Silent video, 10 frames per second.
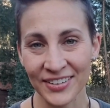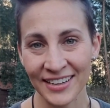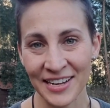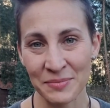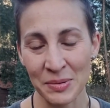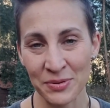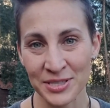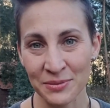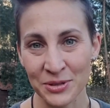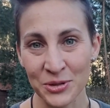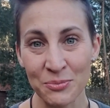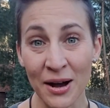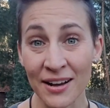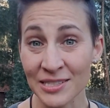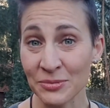and come up with some new
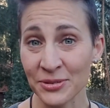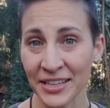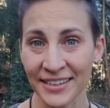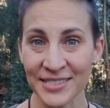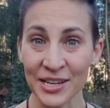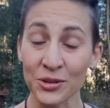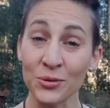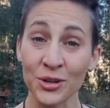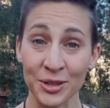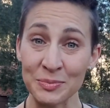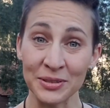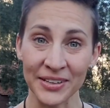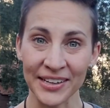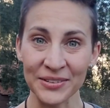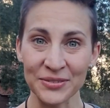possible things that you could
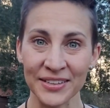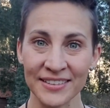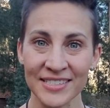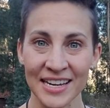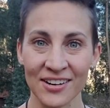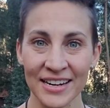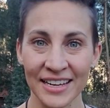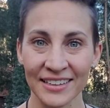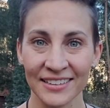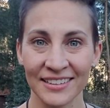believe in this area?